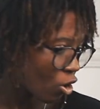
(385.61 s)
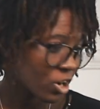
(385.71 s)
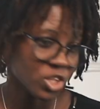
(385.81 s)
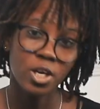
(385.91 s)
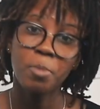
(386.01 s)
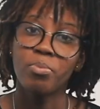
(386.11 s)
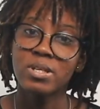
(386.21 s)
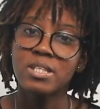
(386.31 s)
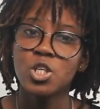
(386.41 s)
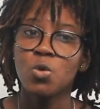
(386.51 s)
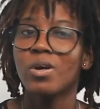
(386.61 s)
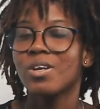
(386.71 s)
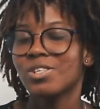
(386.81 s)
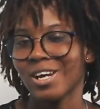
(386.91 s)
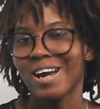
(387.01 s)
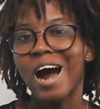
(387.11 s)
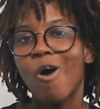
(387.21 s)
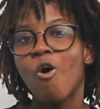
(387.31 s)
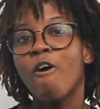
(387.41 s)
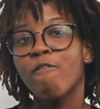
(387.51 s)
or a share button, you want to check
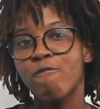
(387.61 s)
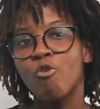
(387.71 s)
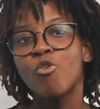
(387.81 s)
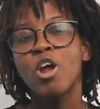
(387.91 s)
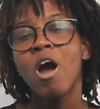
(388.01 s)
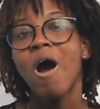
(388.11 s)
how often